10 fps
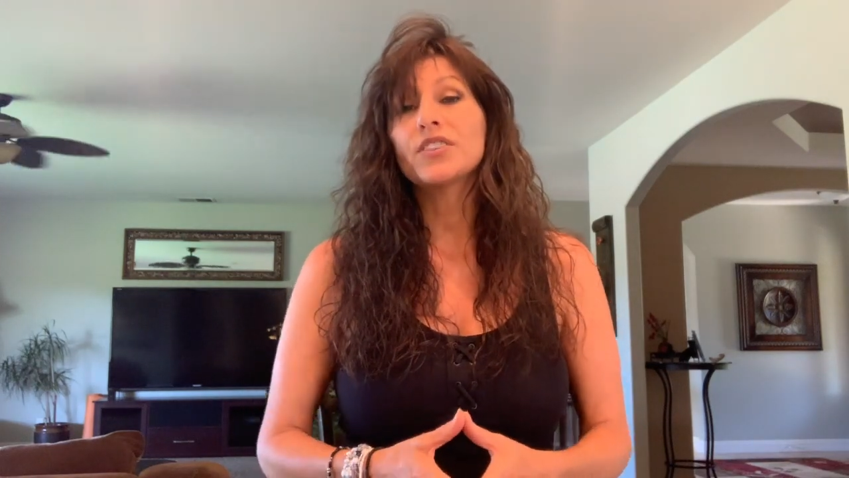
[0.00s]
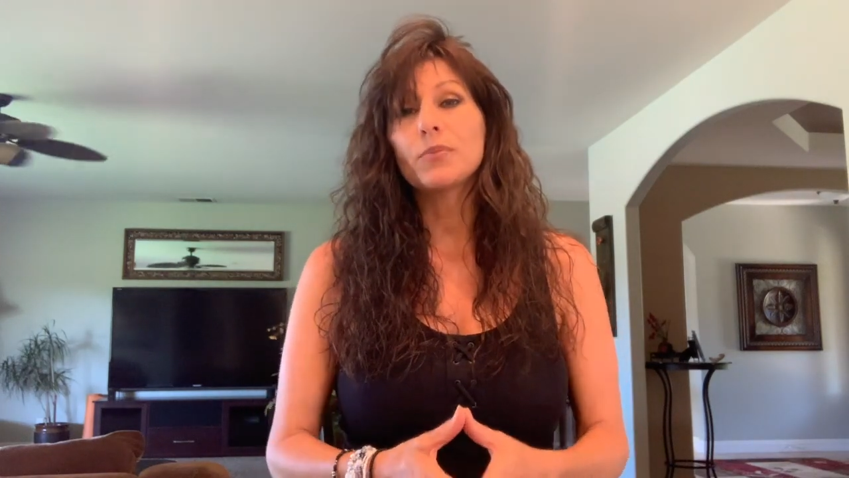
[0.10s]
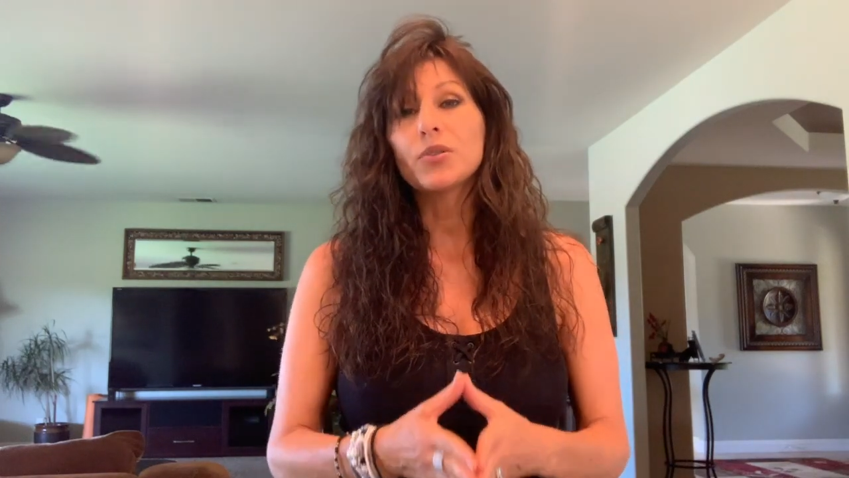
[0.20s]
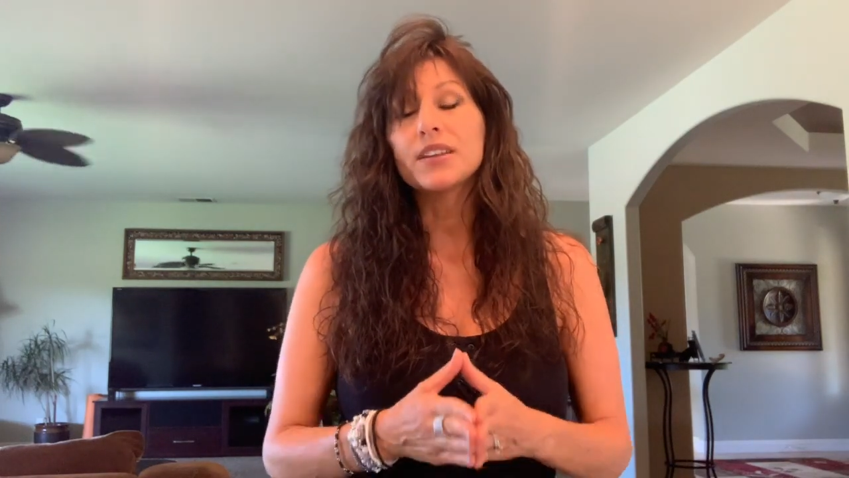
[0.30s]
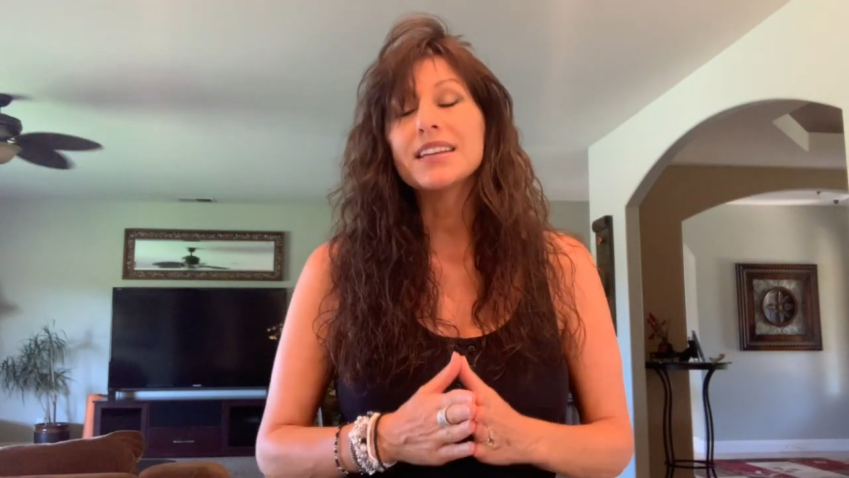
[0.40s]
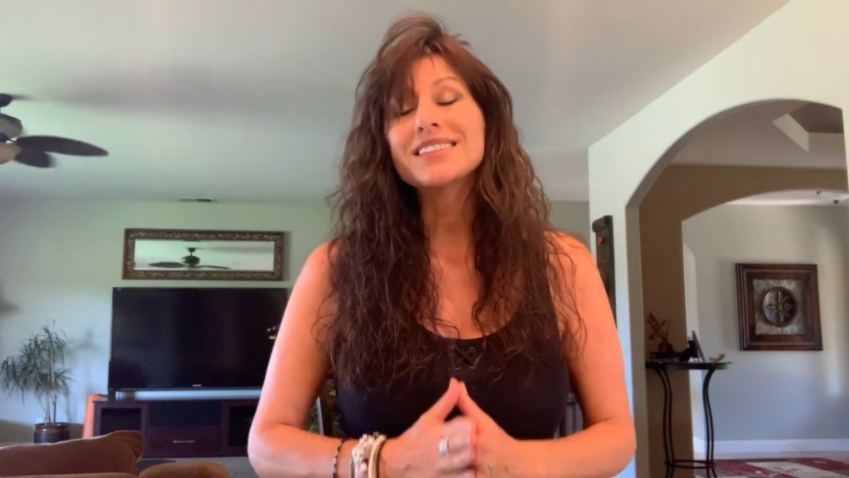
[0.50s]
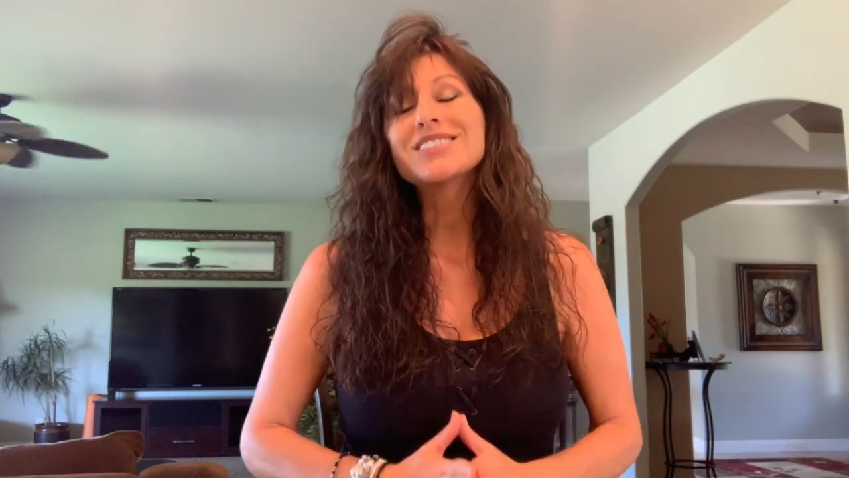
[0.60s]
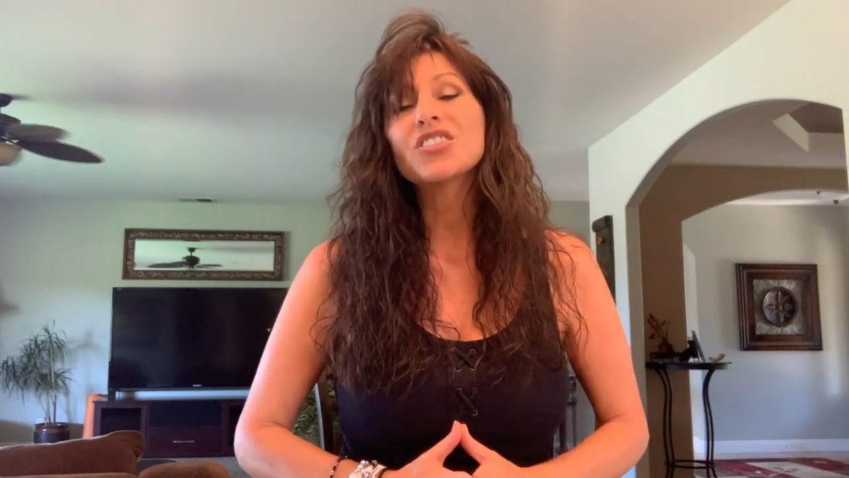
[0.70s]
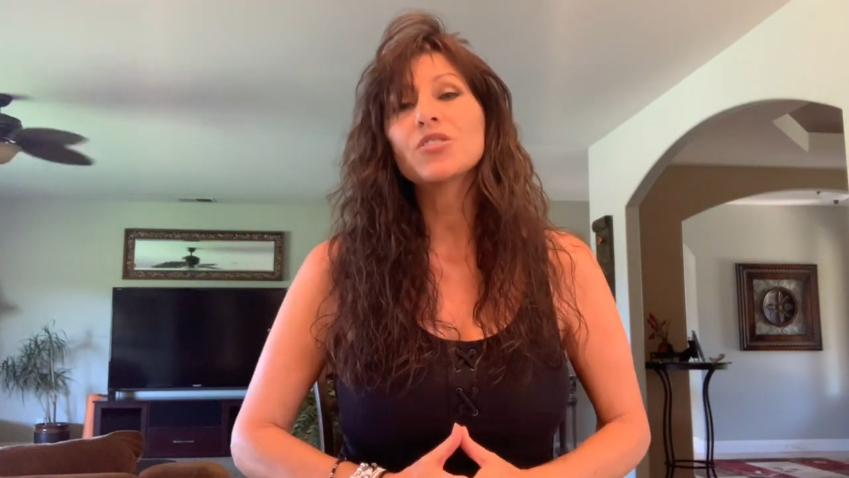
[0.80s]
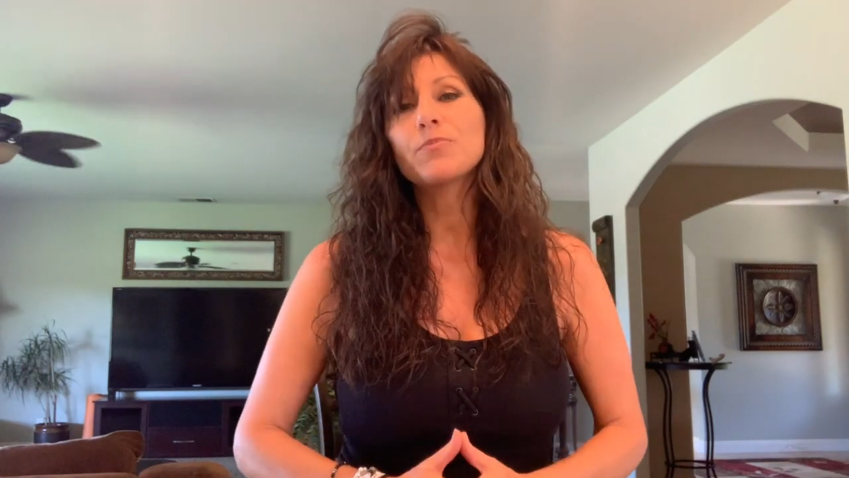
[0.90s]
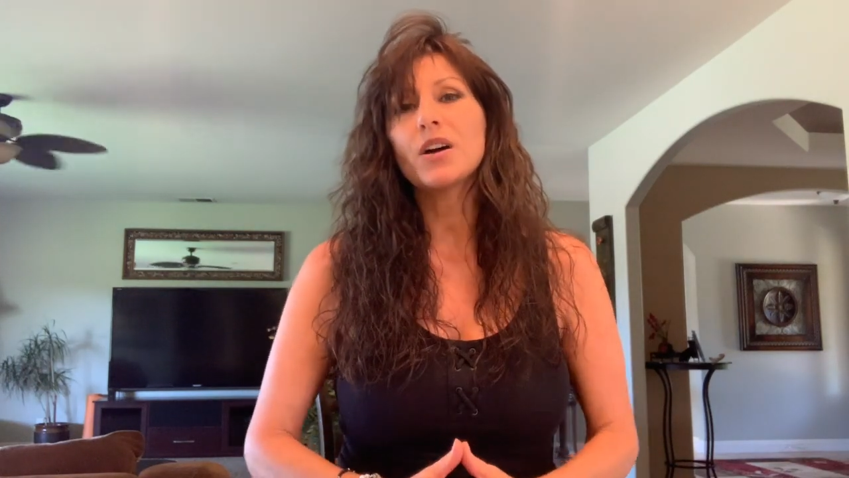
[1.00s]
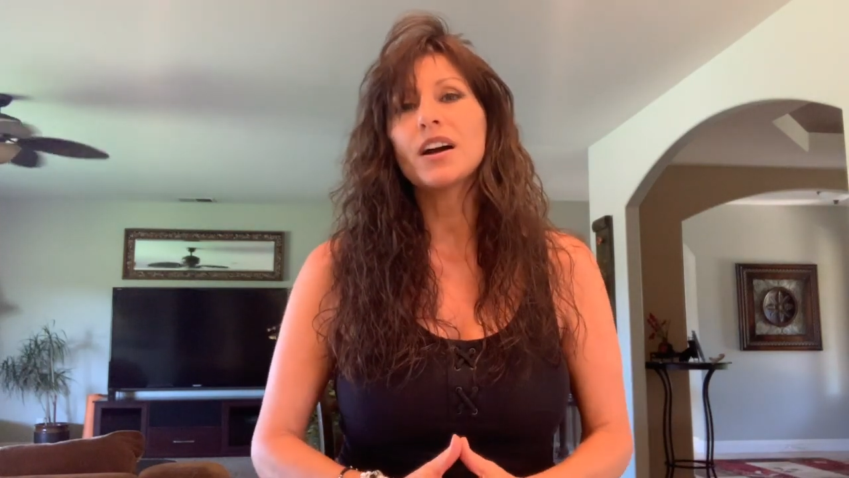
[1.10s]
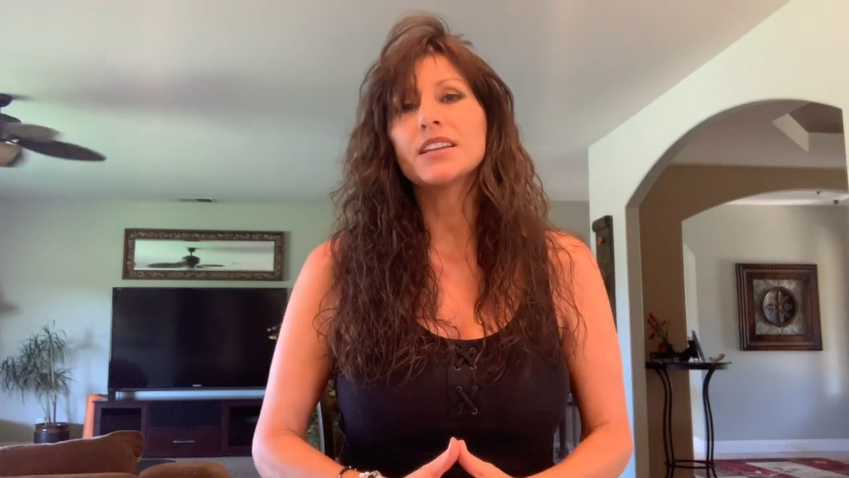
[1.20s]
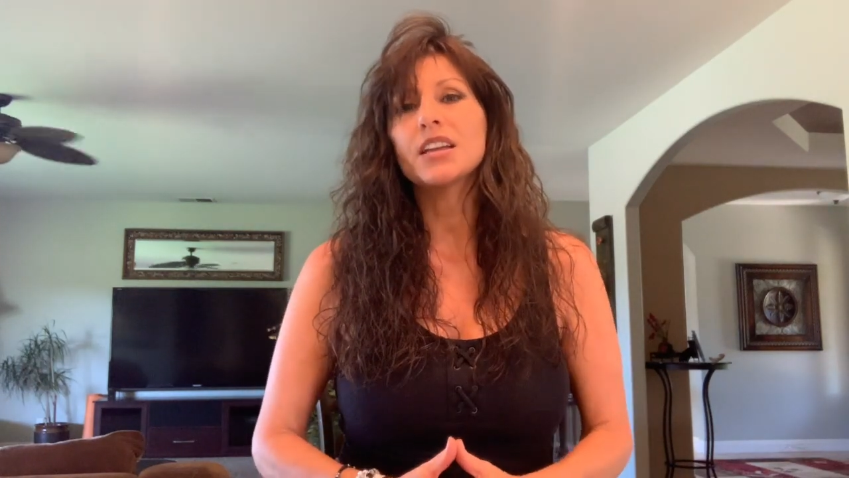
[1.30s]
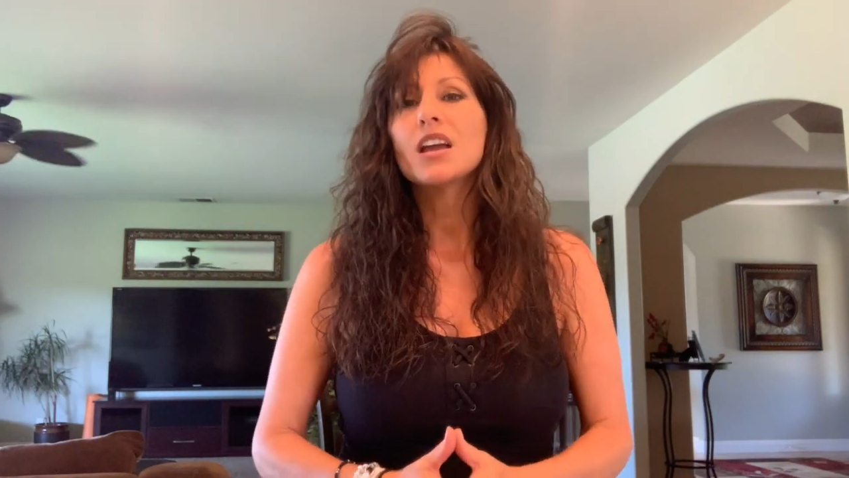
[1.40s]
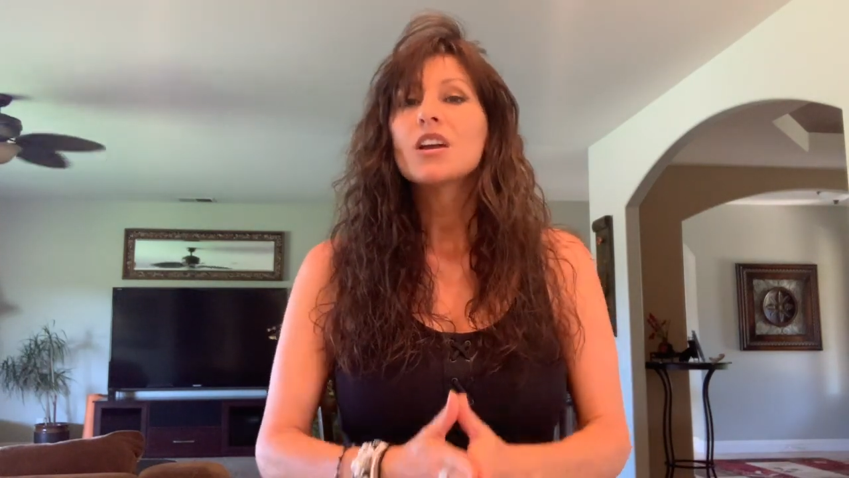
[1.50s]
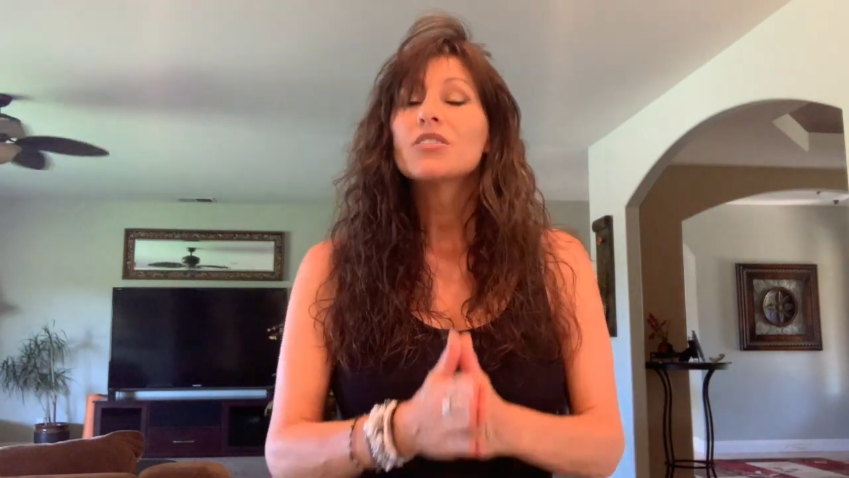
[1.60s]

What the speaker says: they put into their body,